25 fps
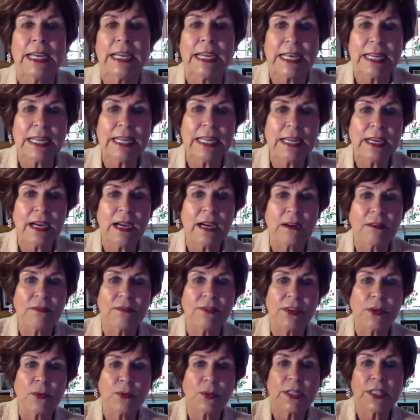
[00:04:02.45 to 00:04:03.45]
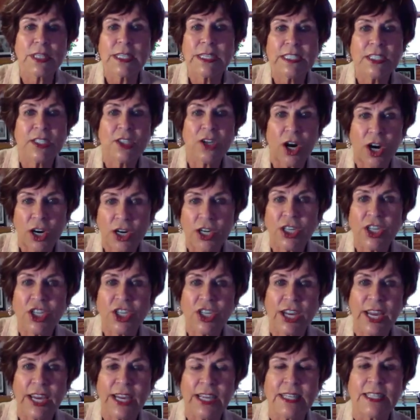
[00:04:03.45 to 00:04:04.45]
any of the really darker
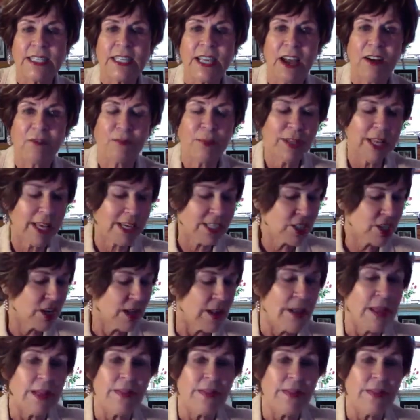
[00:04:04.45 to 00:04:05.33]
shades of blush.